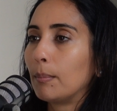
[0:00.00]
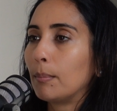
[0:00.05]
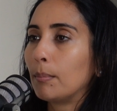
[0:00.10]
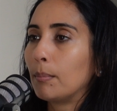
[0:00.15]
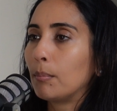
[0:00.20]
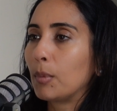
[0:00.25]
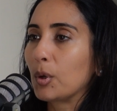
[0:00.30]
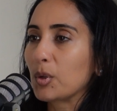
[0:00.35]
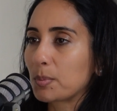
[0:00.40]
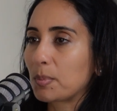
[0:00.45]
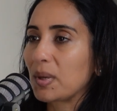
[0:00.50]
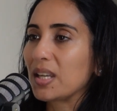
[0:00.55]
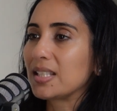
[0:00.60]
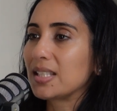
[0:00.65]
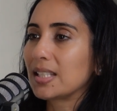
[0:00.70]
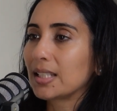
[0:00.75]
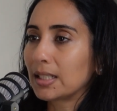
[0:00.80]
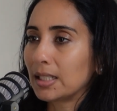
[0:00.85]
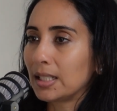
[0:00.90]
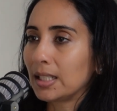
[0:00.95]
most
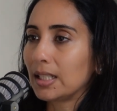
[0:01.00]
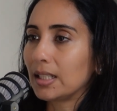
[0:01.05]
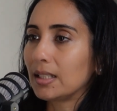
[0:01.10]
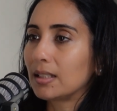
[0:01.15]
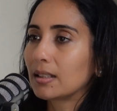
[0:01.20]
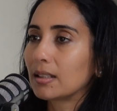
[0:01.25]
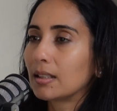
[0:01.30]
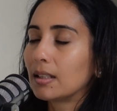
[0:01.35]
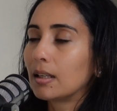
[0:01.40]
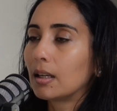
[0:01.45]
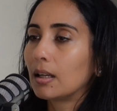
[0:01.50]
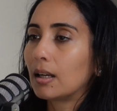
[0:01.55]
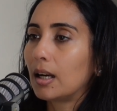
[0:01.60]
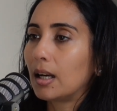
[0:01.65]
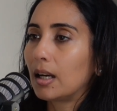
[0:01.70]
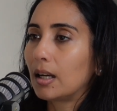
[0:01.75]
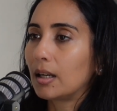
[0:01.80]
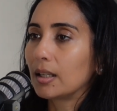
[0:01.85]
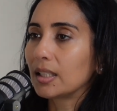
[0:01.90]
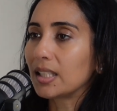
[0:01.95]
basic need
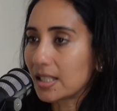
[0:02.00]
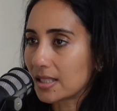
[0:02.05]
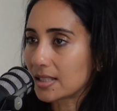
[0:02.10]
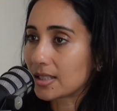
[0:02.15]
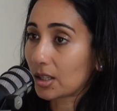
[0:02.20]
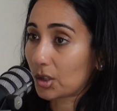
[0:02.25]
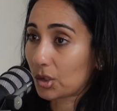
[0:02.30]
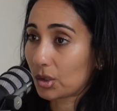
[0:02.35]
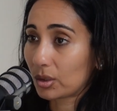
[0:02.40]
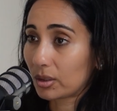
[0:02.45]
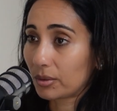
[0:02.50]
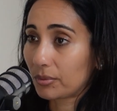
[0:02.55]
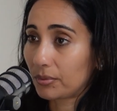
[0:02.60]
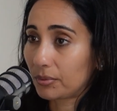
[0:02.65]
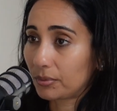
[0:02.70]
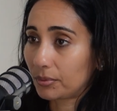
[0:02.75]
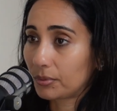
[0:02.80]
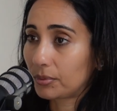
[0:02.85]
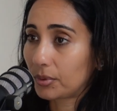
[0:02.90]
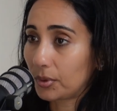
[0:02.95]
is sexual
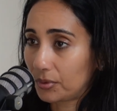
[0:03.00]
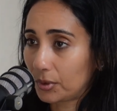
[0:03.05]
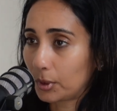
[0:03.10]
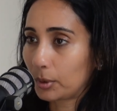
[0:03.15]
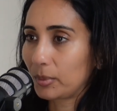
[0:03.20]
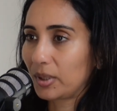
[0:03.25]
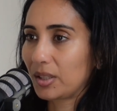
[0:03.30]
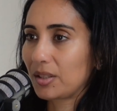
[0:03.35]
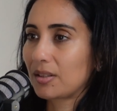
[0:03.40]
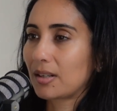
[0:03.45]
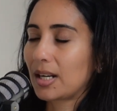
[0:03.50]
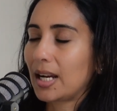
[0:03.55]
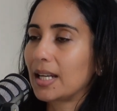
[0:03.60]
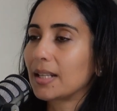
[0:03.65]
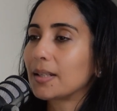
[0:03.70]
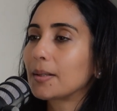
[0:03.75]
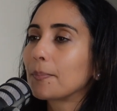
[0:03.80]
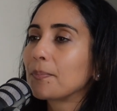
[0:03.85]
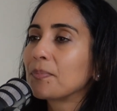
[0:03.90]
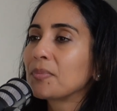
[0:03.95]
fulfillment,
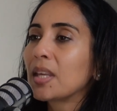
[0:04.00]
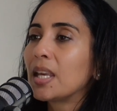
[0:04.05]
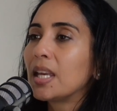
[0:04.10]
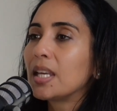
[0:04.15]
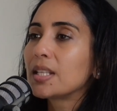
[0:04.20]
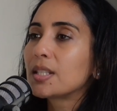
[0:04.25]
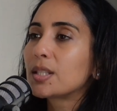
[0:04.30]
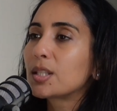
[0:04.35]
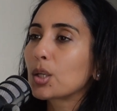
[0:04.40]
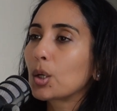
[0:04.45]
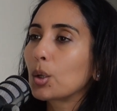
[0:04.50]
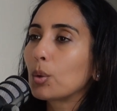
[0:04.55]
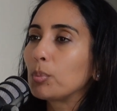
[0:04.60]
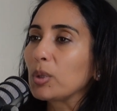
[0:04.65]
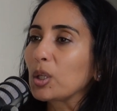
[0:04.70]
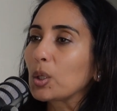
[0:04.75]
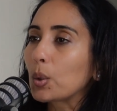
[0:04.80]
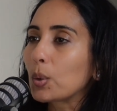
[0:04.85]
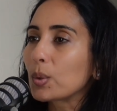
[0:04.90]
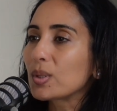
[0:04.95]
right? So
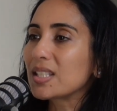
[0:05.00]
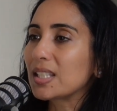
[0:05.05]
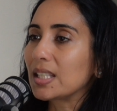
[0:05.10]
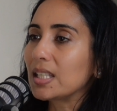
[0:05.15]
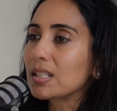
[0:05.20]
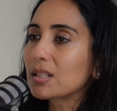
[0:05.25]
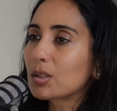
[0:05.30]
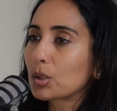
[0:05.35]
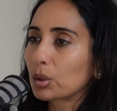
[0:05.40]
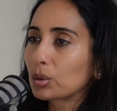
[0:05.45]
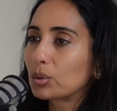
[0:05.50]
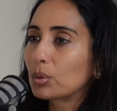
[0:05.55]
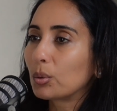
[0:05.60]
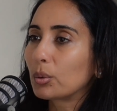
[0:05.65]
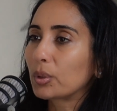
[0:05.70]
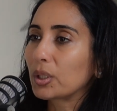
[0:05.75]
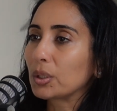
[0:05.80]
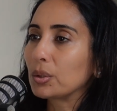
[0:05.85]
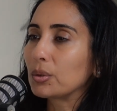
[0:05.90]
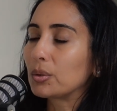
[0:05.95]
because he's not
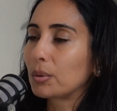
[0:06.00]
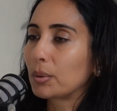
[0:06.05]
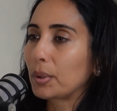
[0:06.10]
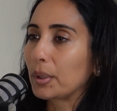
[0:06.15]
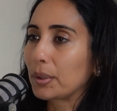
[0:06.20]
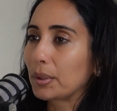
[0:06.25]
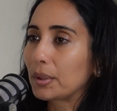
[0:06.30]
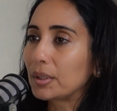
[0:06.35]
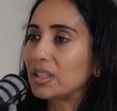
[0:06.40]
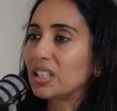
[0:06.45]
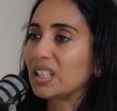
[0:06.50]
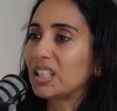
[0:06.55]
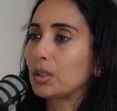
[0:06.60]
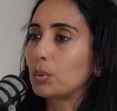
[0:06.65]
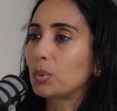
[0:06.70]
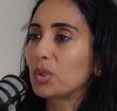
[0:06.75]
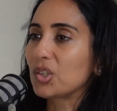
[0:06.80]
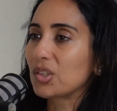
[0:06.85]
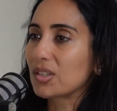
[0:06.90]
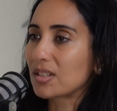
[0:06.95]
talking to her need,
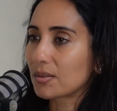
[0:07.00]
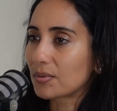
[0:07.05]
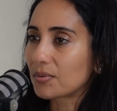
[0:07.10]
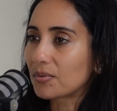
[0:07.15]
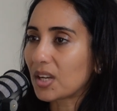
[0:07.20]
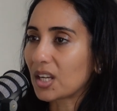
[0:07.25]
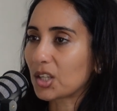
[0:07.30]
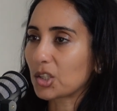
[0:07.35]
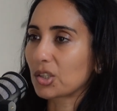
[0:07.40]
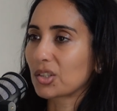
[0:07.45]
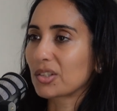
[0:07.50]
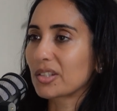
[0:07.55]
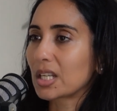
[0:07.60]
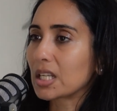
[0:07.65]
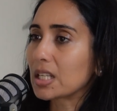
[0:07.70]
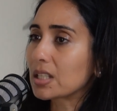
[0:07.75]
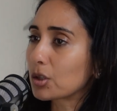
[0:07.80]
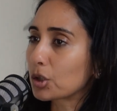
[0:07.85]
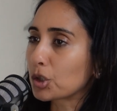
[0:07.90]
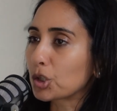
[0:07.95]
which is affection, so
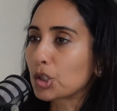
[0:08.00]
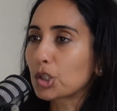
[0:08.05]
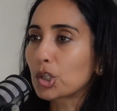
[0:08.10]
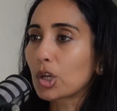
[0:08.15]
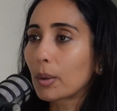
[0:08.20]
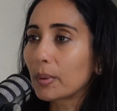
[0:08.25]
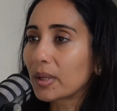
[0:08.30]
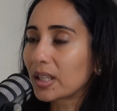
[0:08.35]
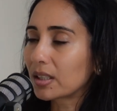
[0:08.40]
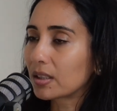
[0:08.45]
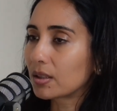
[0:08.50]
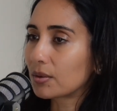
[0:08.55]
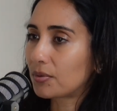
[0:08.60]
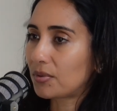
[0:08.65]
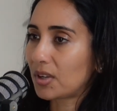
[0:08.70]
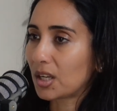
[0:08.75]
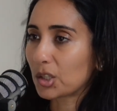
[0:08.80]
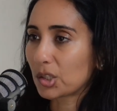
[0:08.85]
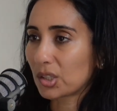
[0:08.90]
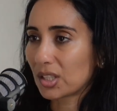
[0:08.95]
he's not showing her
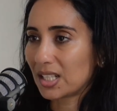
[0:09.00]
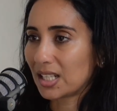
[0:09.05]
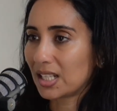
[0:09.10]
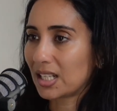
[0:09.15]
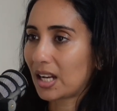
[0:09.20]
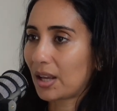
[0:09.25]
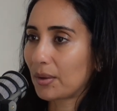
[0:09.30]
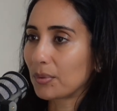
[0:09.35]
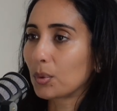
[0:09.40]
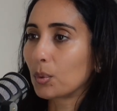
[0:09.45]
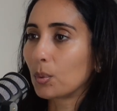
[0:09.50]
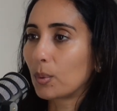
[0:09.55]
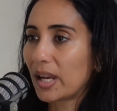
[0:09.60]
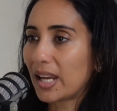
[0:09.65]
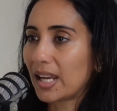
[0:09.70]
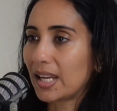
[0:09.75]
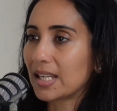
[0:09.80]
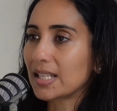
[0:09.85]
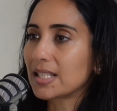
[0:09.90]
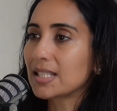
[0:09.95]
affection in other
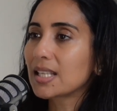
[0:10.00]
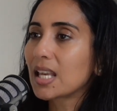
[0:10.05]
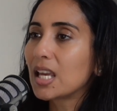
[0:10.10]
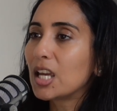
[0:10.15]
ways,